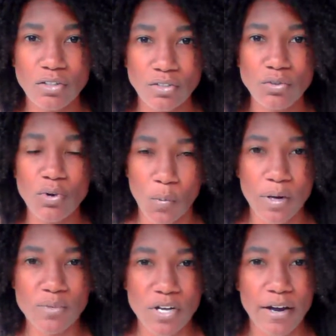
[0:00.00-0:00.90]
you know what
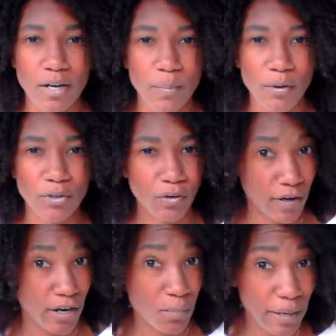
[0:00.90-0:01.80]
I'm talking about. Your
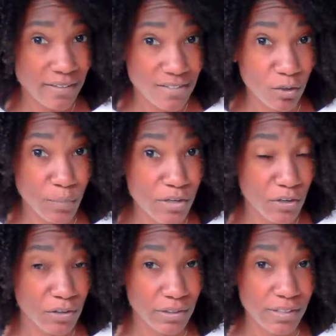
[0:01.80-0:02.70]
hair might still be
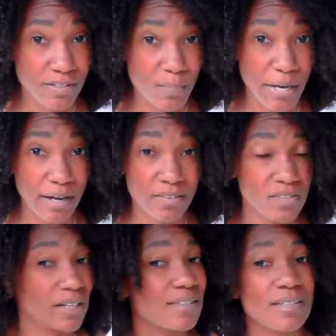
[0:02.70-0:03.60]
curly in
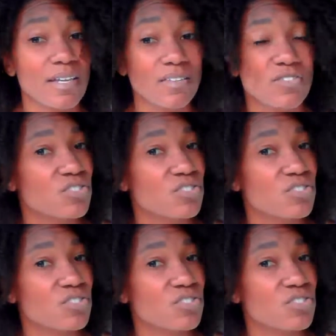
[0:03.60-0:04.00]
spots. It's